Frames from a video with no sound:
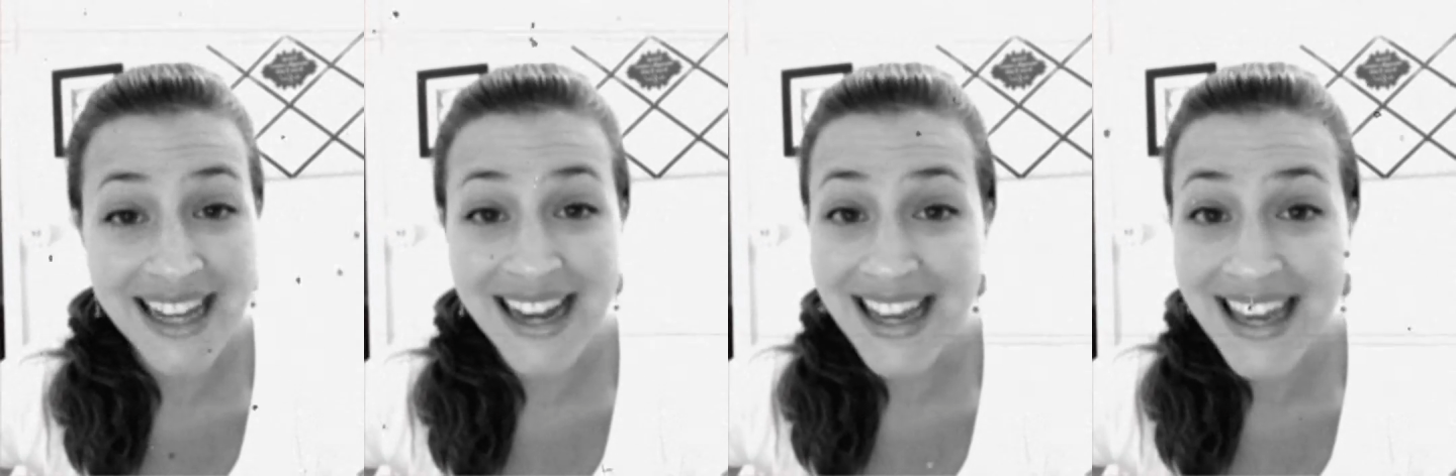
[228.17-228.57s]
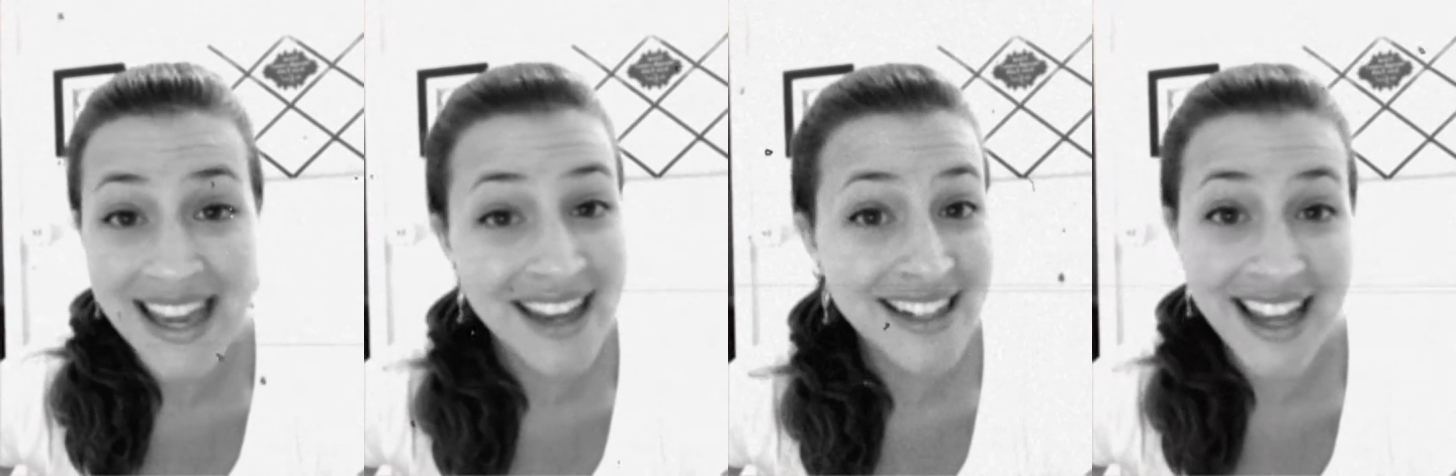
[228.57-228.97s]
And I
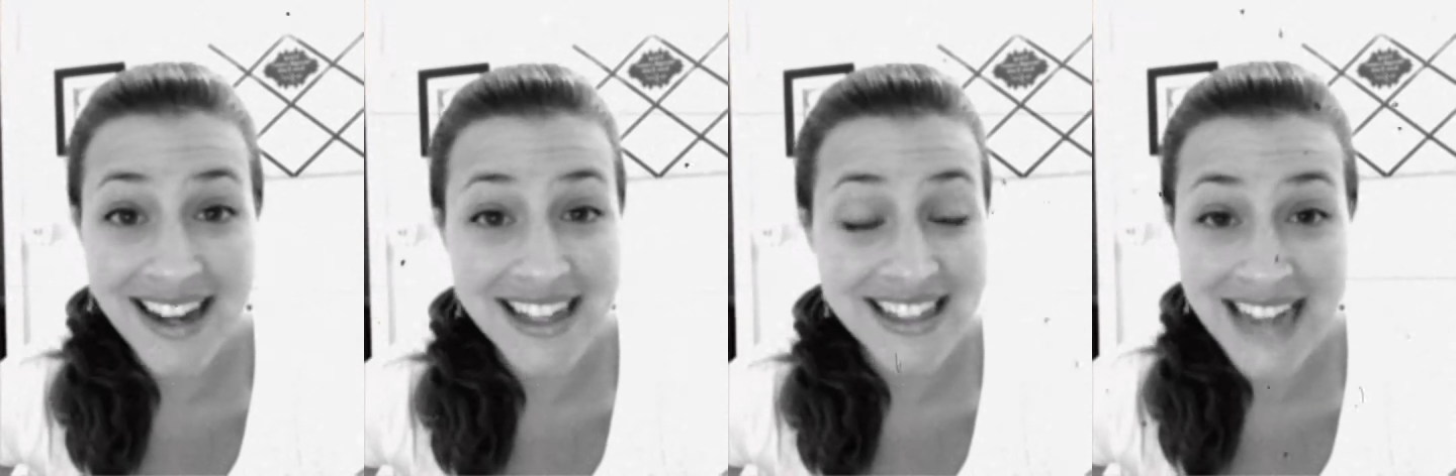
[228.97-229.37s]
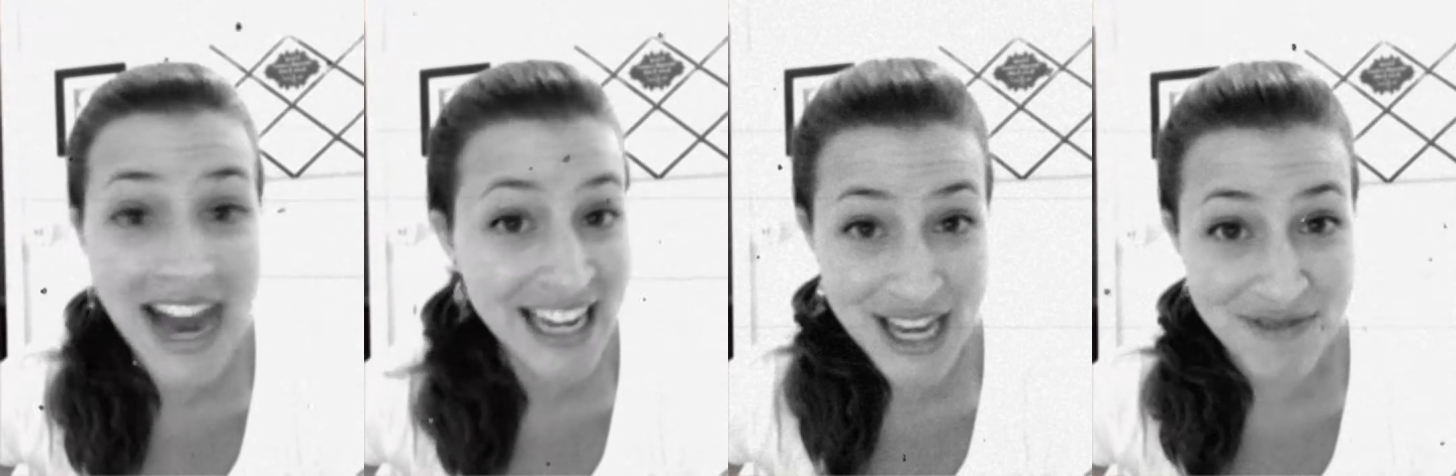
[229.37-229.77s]
can't
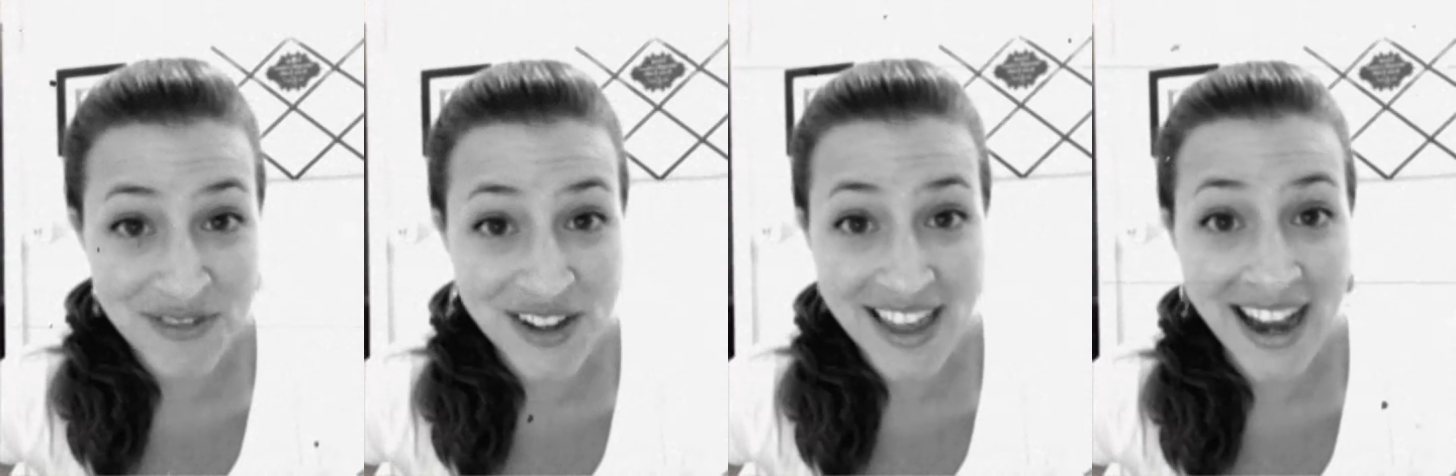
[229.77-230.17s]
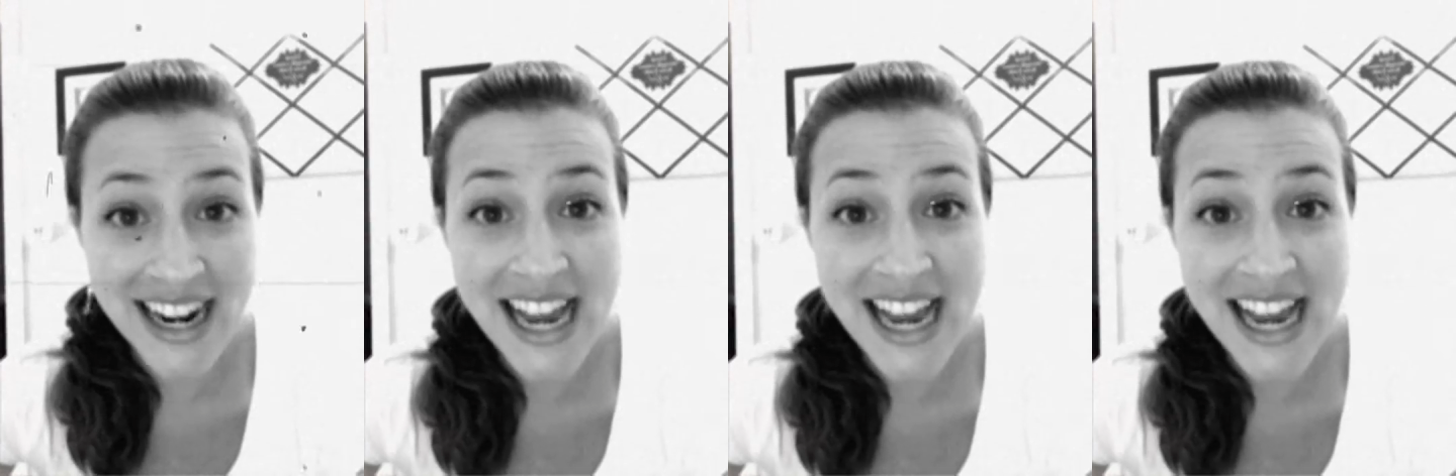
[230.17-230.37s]
knock him for that.